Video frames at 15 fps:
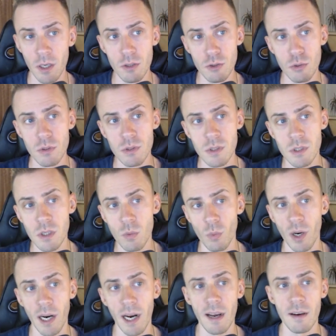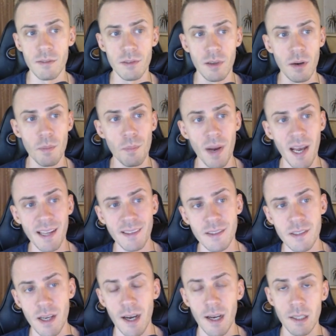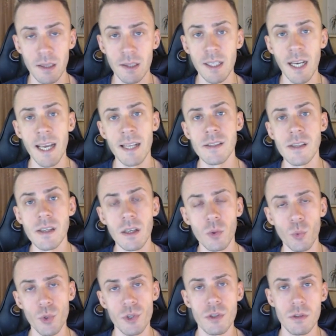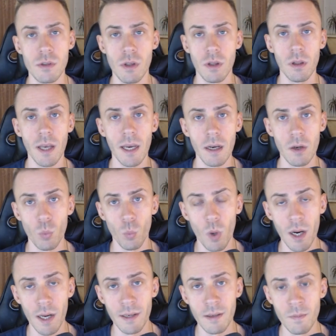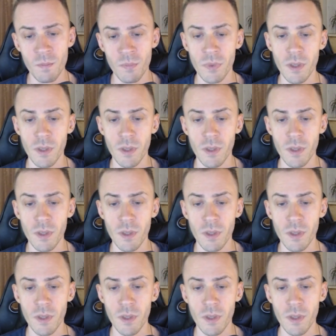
as you can see, we have Manta Atlantic, which is the layer 1.